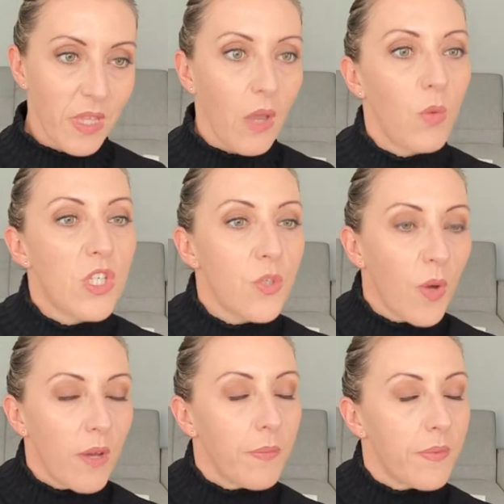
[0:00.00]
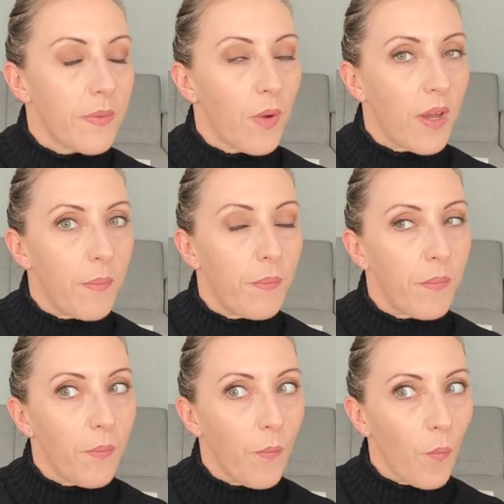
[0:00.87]
which is why I'm
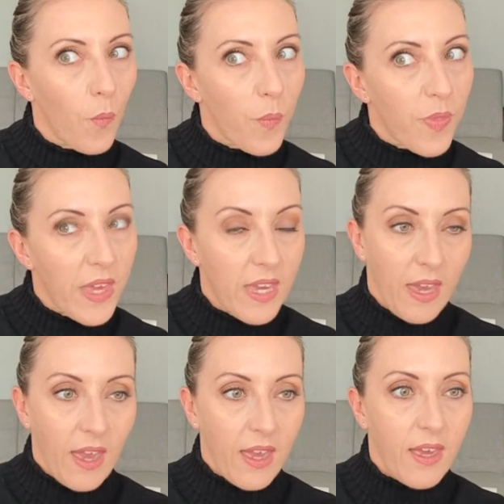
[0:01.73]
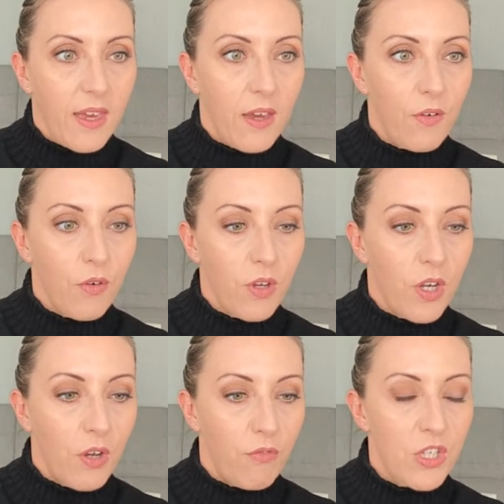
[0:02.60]
thinking, you
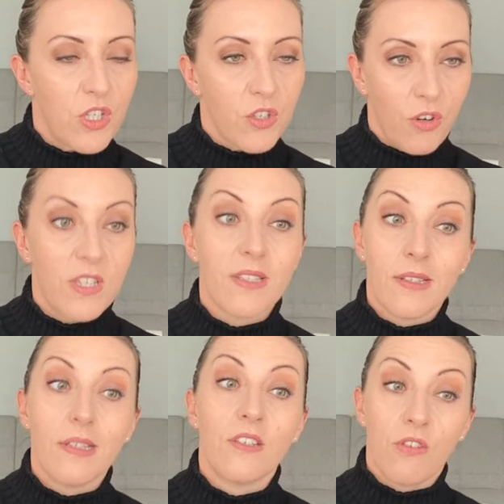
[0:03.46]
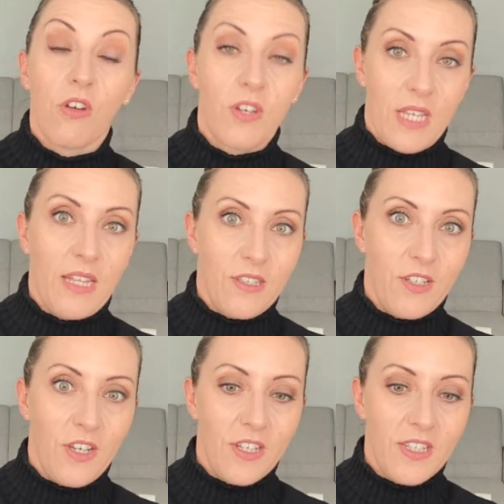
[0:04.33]
know, Richard's literally got his hands
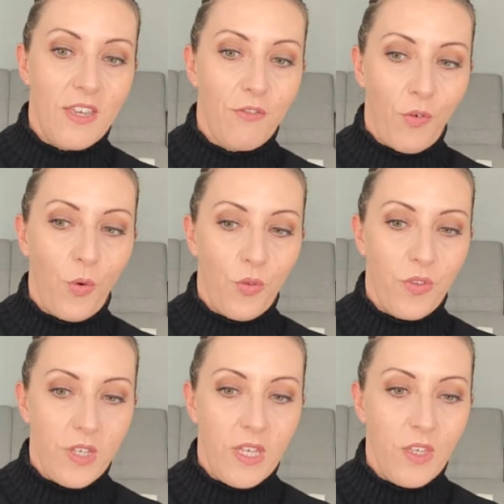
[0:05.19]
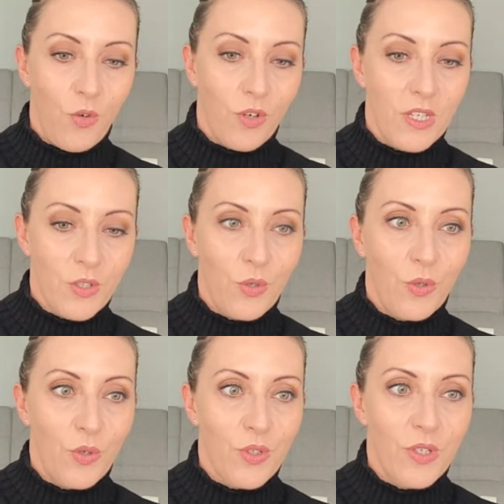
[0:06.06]
dirty for the Yorkist
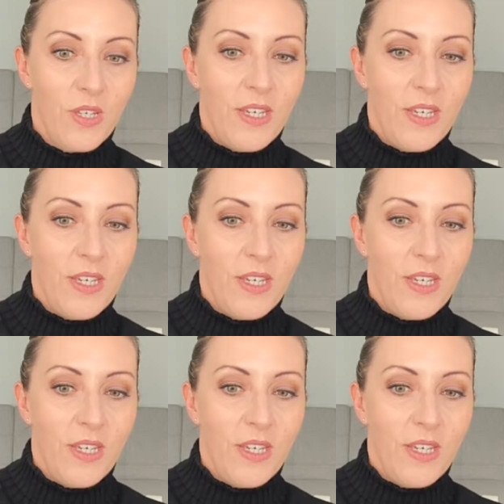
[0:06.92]
cause.